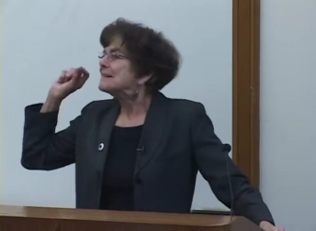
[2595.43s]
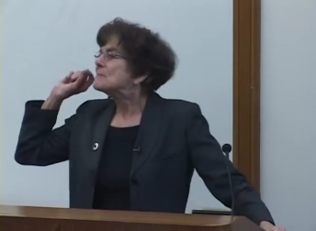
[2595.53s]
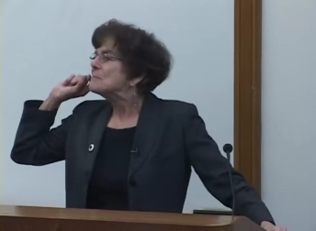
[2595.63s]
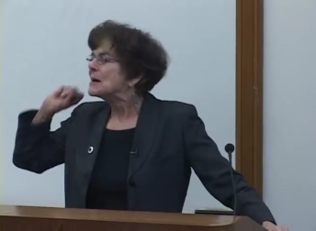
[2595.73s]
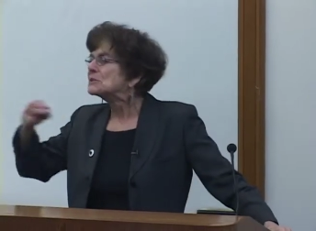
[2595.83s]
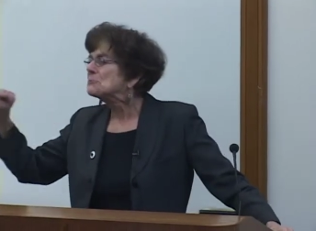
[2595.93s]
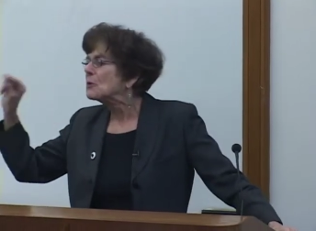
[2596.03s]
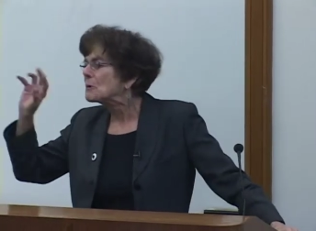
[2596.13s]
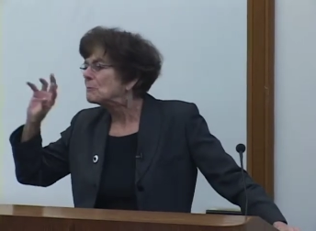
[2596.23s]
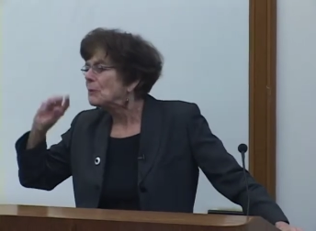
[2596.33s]
much
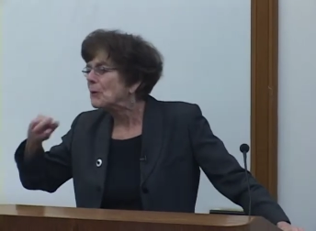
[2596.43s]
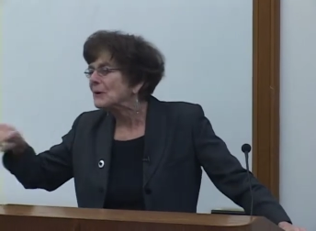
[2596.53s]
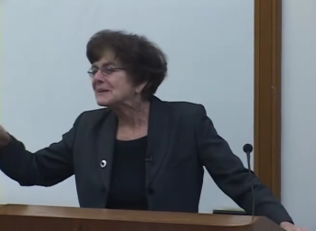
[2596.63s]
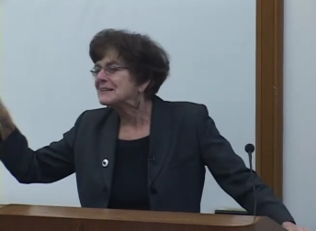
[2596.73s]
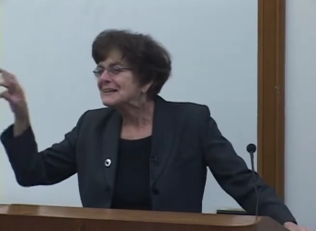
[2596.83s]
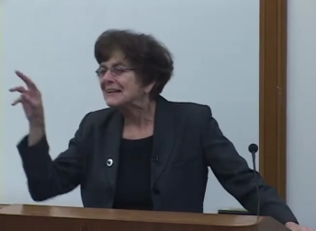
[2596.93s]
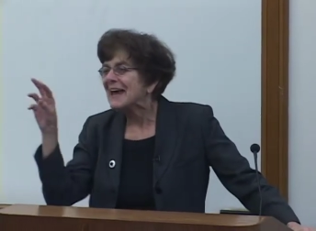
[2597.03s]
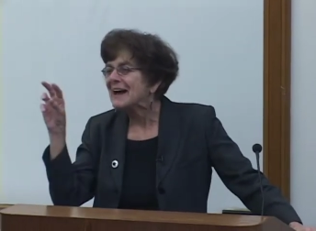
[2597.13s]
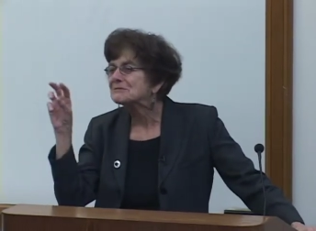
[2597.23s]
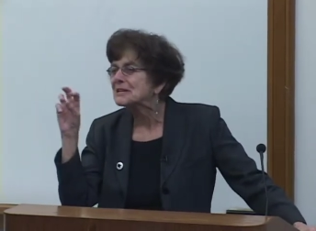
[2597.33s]
more important in
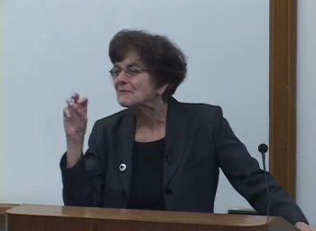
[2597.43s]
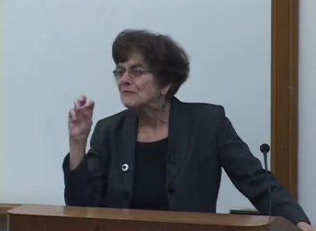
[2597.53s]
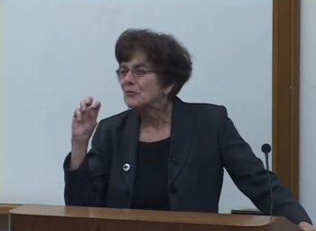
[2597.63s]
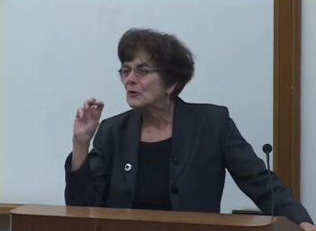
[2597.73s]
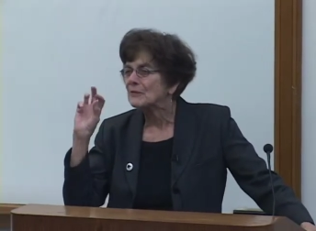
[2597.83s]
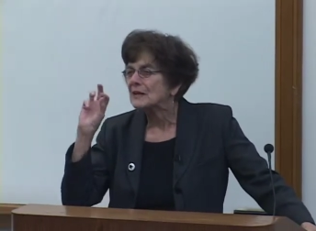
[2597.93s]
accounting for the